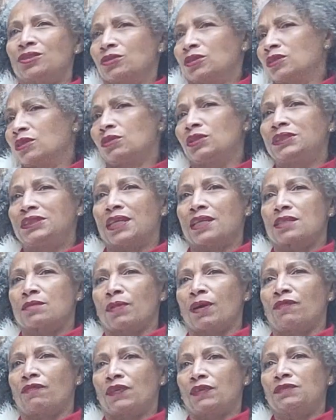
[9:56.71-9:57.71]
It only takes
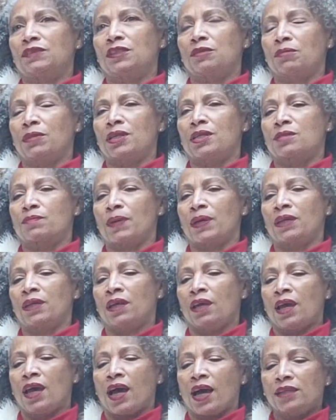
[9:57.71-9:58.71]
about 15 minutes, but
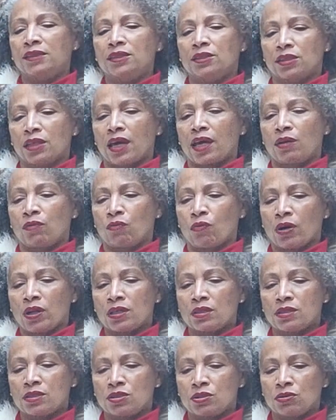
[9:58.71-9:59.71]
I just kind of
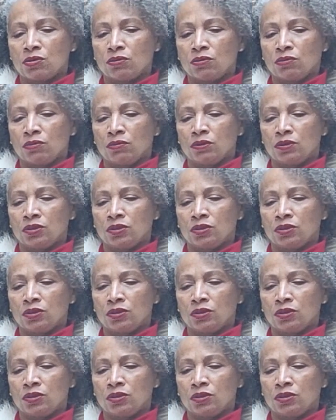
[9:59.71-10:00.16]
wanted to